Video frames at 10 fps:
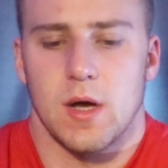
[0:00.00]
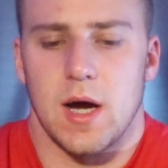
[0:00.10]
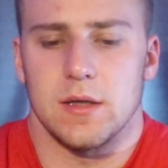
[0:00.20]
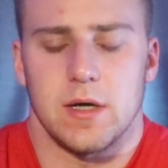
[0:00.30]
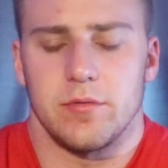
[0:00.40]

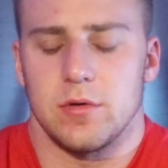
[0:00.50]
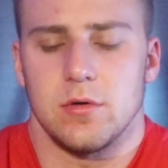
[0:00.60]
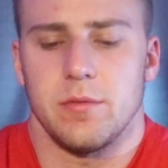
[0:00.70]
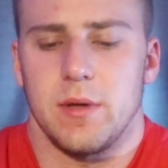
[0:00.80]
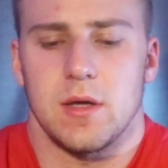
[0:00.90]
I'd love to
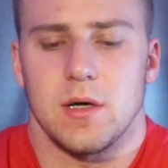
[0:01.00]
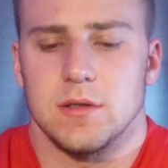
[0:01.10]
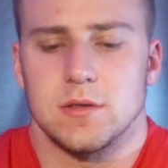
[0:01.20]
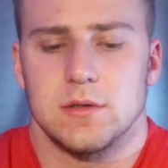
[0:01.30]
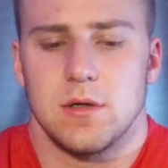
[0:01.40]
do it
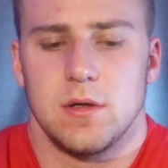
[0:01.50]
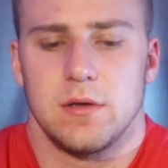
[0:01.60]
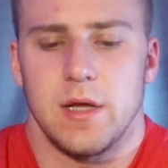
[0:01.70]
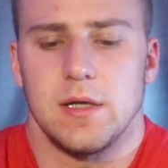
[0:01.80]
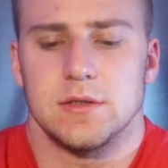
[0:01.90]
because
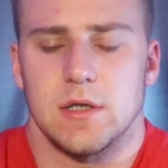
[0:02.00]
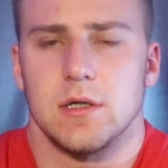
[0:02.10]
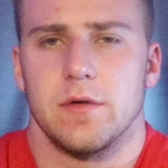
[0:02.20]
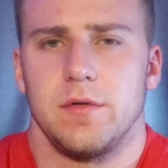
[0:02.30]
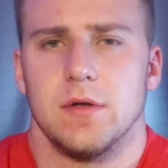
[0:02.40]
they
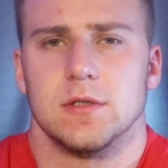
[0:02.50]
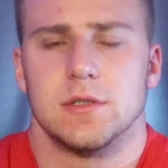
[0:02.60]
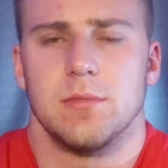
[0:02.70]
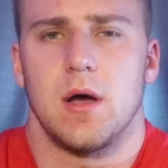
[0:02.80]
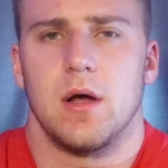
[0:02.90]
deserve to feel as
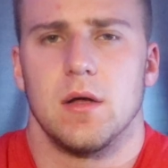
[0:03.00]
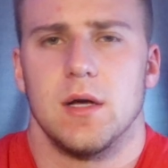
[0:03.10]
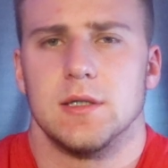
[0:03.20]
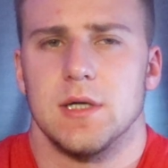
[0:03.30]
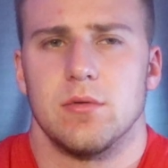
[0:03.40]

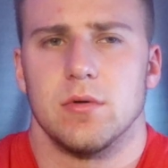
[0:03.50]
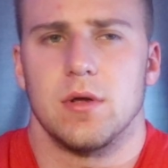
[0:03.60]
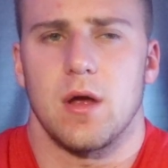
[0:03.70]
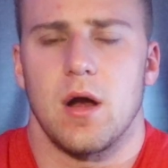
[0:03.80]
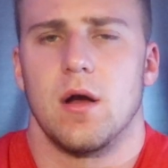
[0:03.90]
small as they
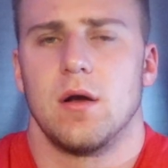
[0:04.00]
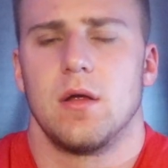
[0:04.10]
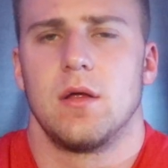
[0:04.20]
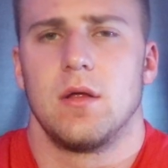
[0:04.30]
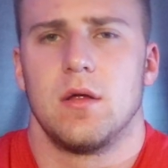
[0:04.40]
really are.
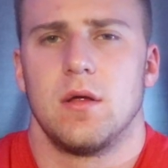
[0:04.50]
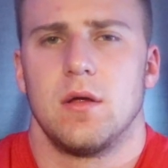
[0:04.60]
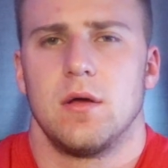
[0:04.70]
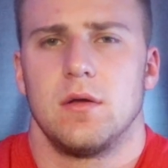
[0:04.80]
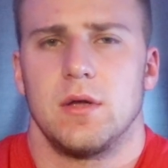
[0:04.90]

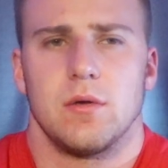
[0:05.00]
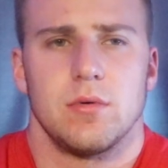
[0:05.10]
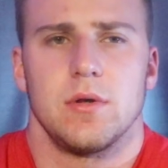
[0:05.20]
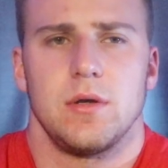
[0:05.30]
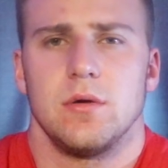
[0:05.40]
They
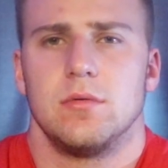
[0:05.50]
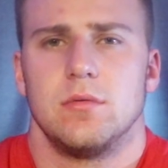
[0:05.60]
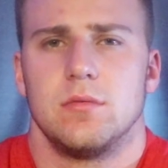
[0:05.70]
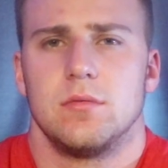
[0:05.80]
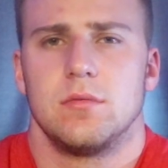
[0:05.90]
really do.
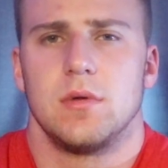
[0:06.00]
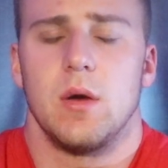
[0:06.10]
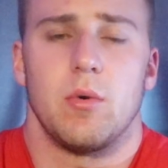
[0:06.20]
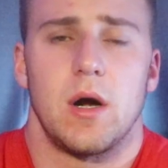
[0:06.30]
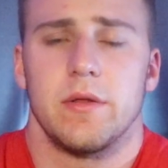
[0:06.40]

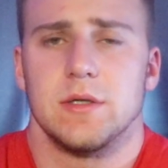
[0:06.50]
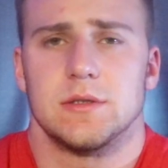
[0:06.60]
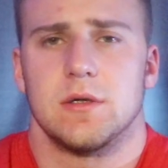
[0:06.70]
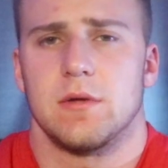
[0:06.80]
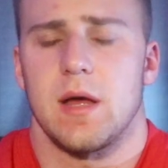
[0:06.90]
And why do they
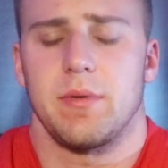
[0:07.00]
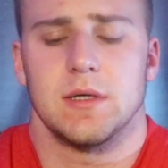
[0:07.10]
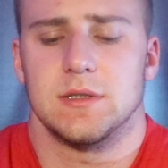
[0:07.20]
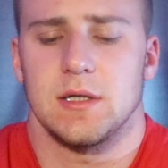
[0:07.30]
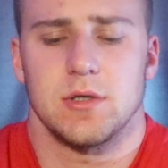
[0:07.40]
deserve that?
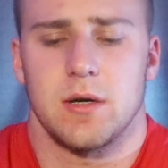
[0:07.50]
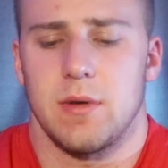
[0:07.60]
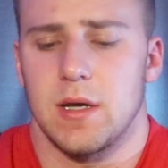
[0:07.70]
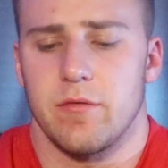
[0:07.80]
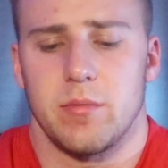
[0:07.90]
Because they try to
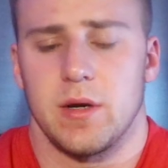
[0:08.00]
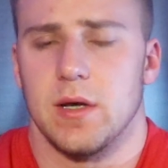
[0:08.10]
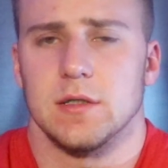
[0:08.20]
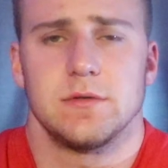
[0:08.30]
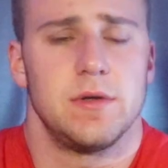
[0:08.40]
make
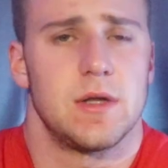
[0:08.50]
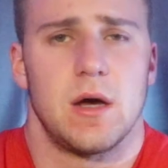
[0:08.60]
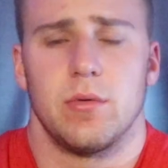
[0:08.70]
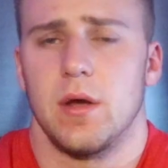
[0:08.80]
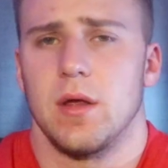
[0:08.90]
everybody else feel
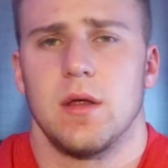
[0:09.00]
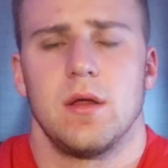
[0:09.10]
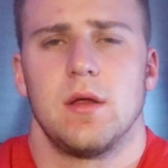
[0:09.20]
that way.